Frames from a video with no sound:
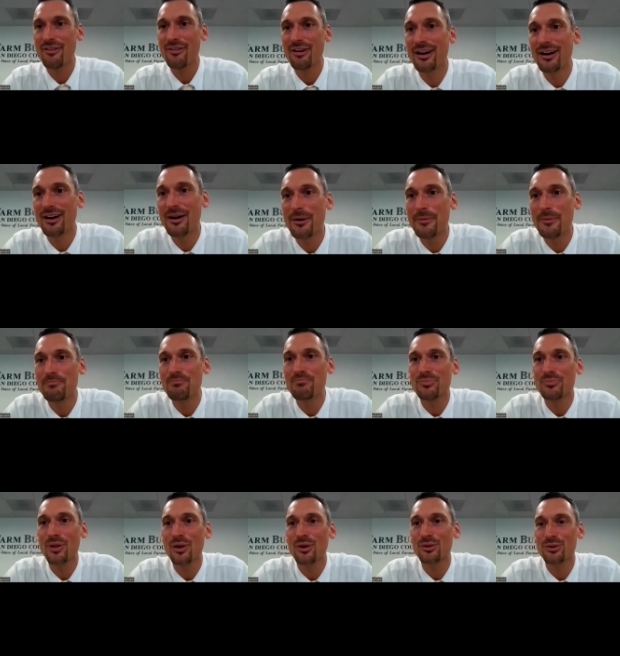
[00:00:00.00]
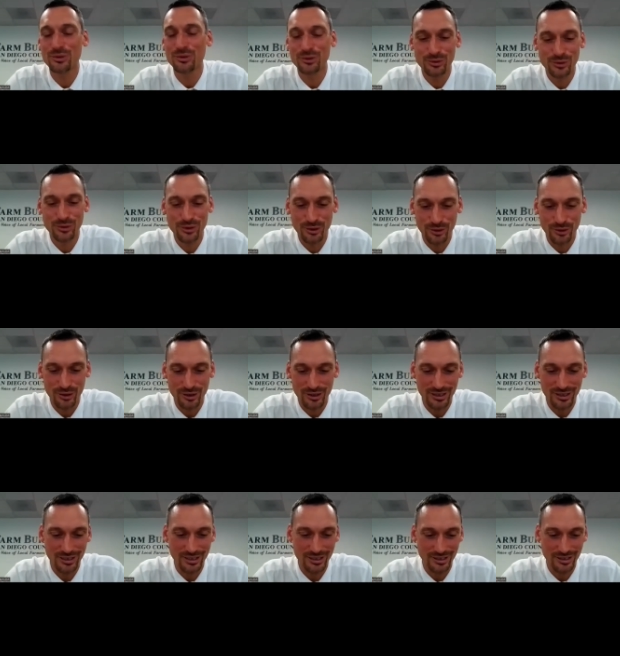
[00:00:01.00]
um, or to
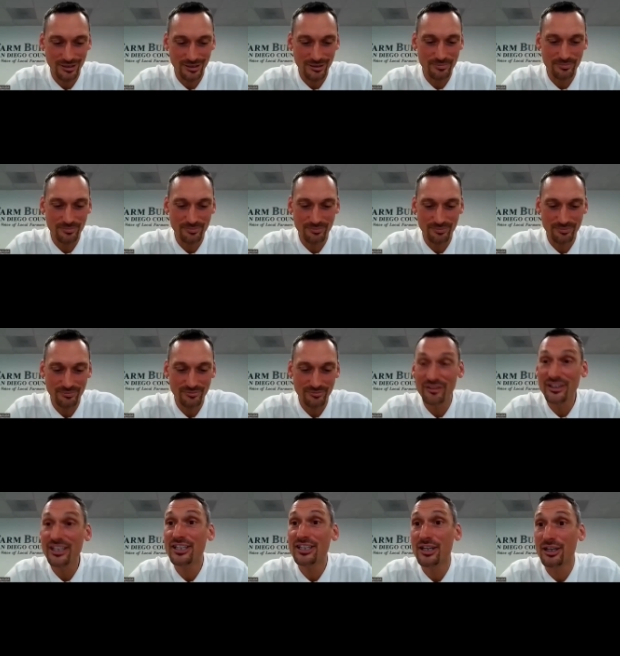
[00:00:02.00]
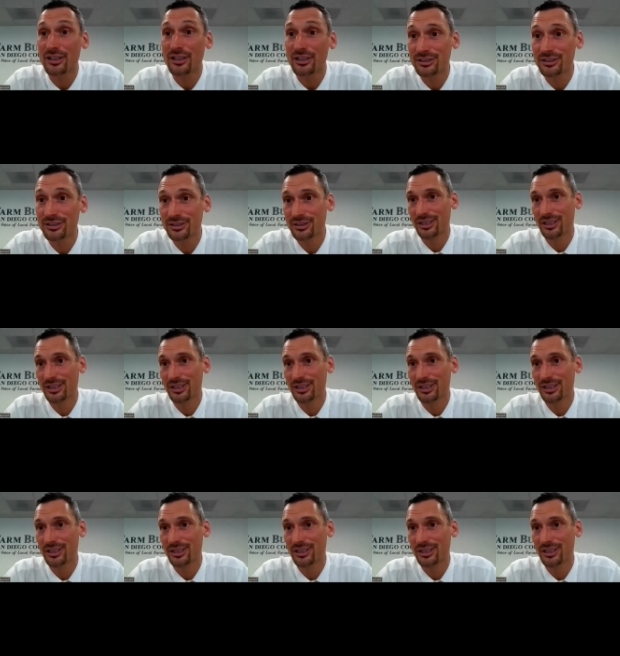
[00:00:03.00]
your um, vineyard